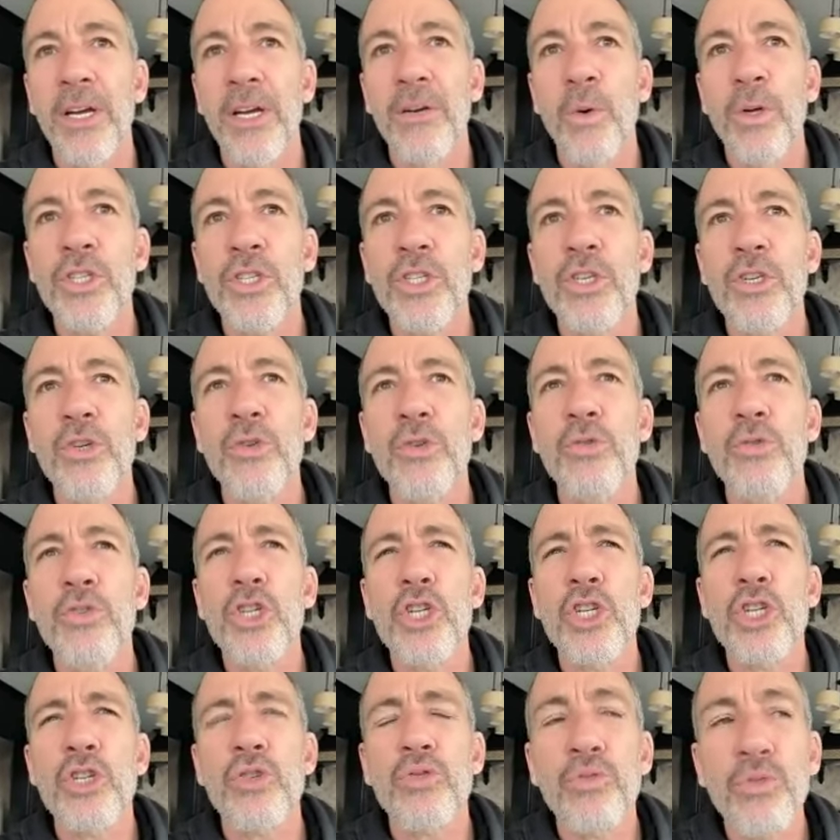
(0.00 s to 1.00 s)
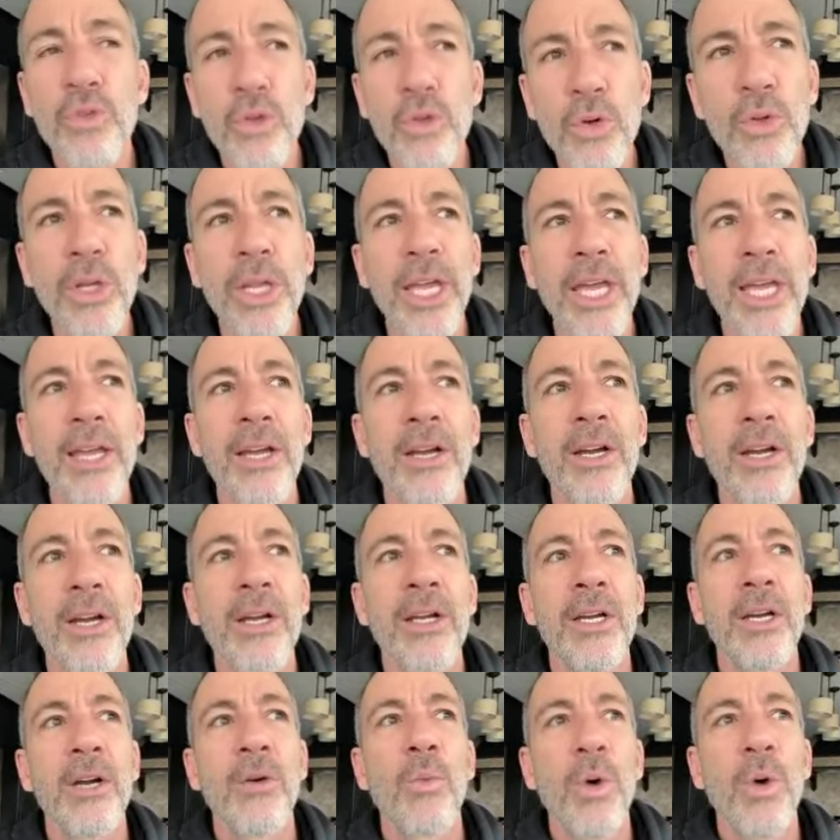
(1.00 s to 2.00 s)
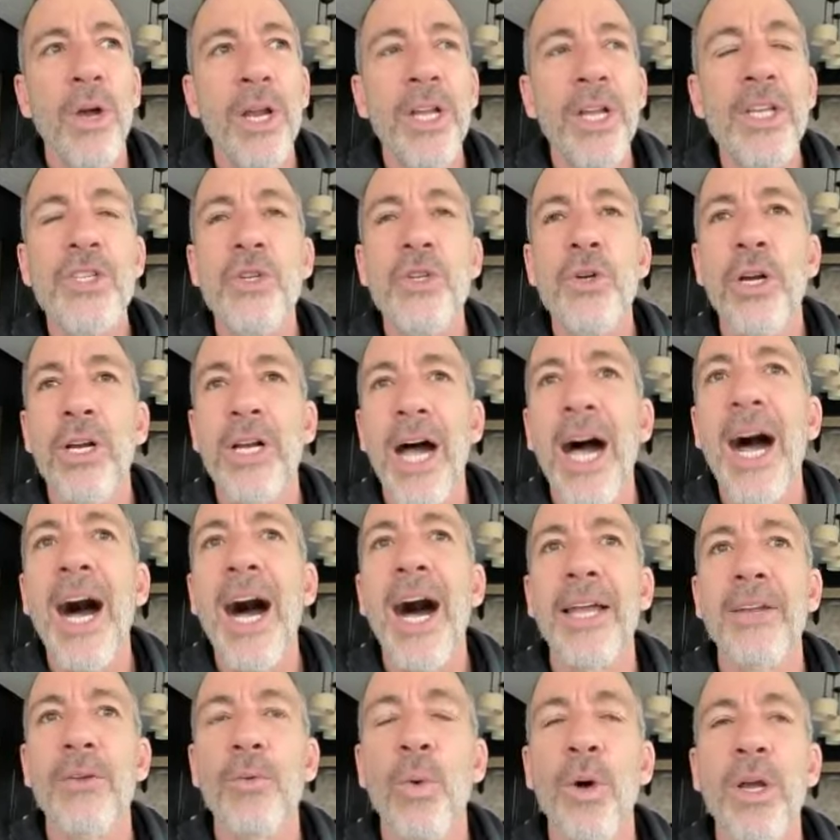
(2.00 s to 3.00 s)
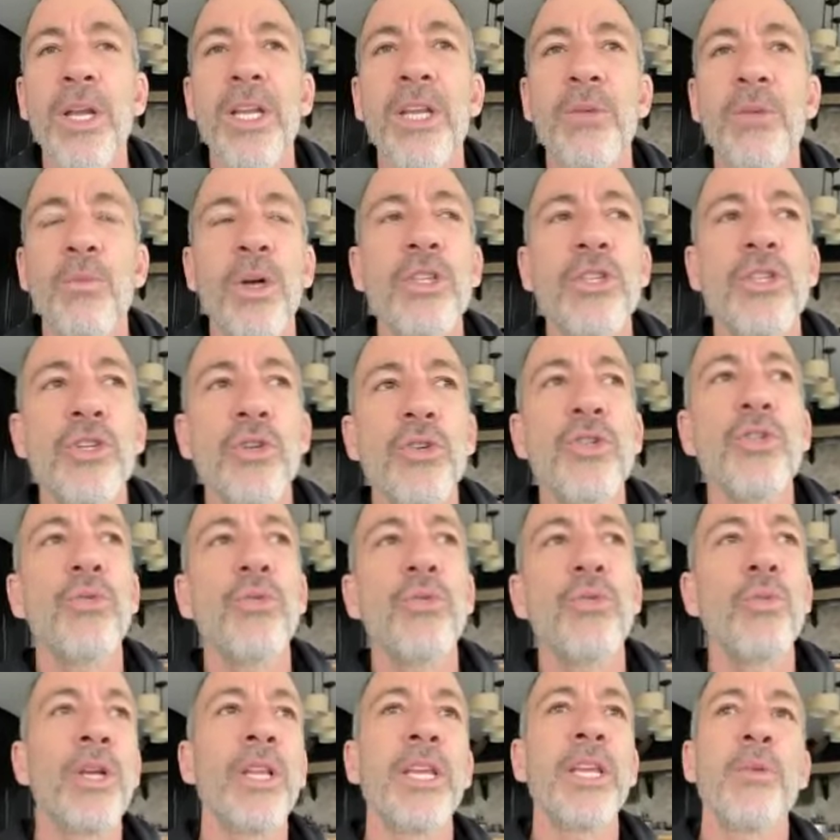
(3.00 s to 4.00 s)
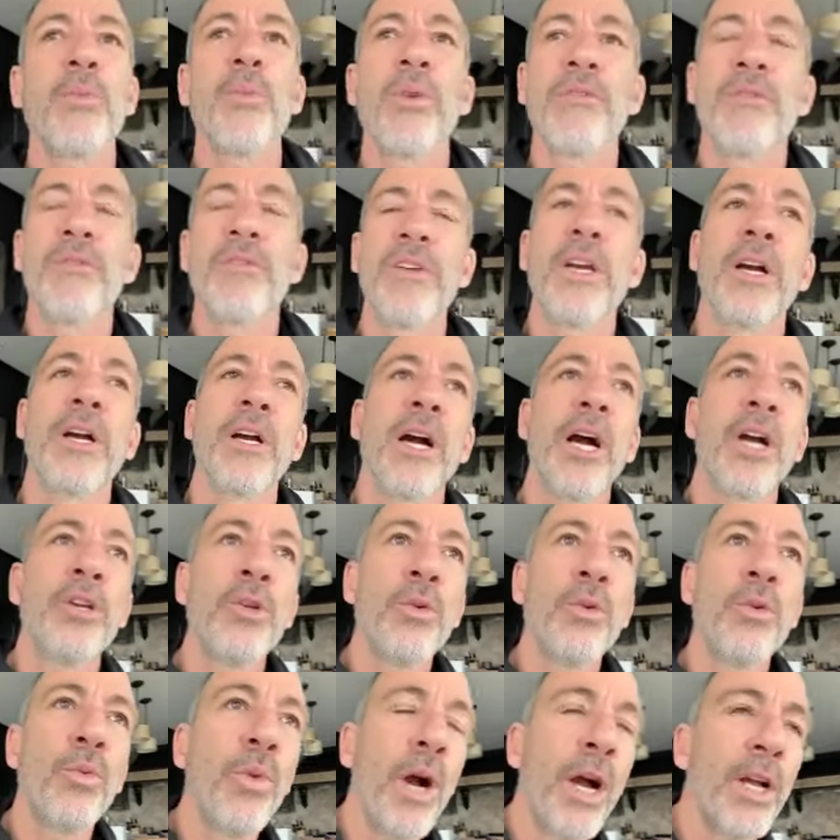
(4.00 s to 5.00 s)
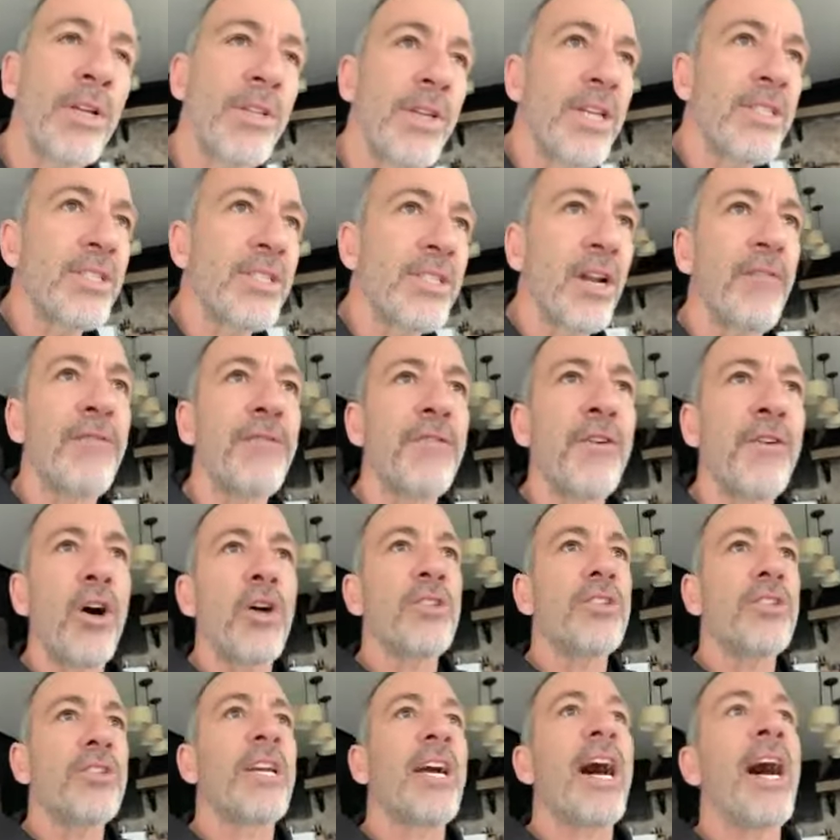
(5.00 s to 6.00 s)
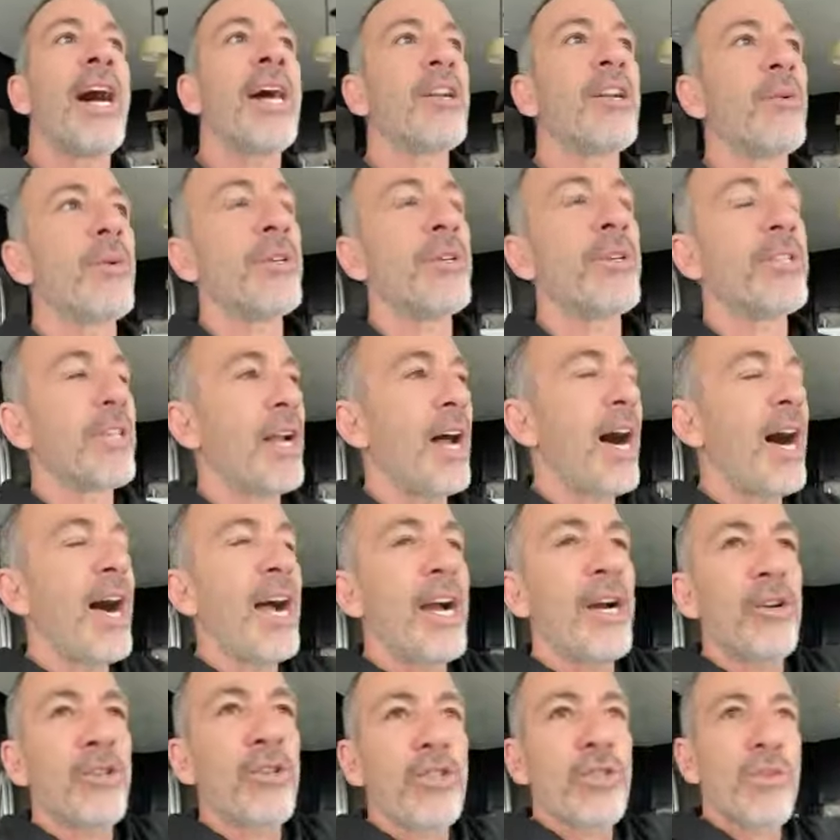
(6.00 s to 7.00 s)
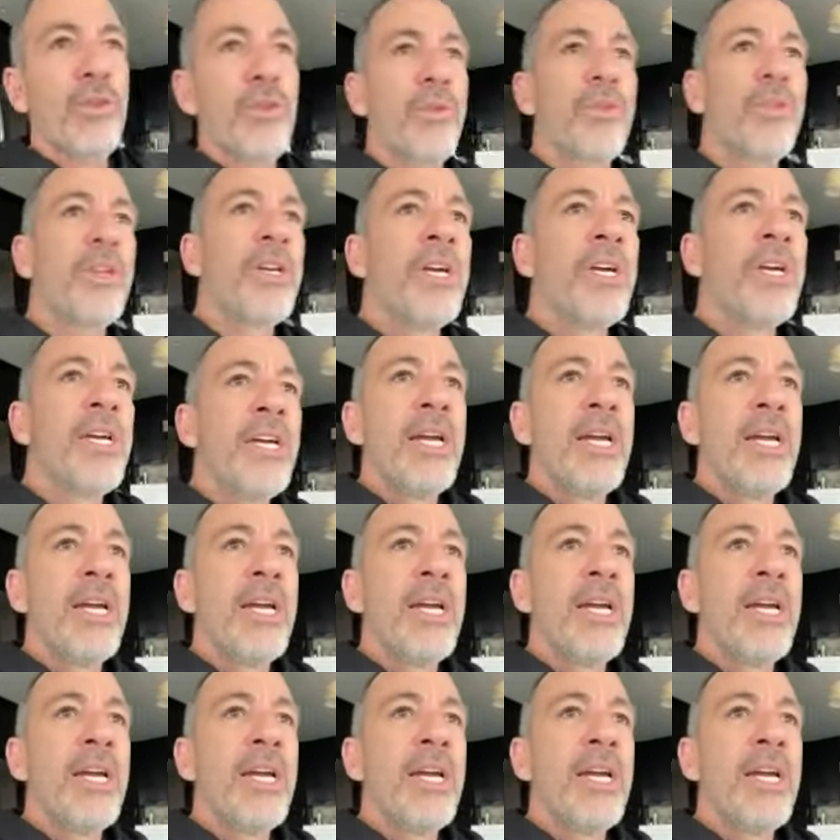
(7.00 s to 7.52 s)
What do you truly what is your god? What what do you really revere? Are you is it a false god or is it a higher truth?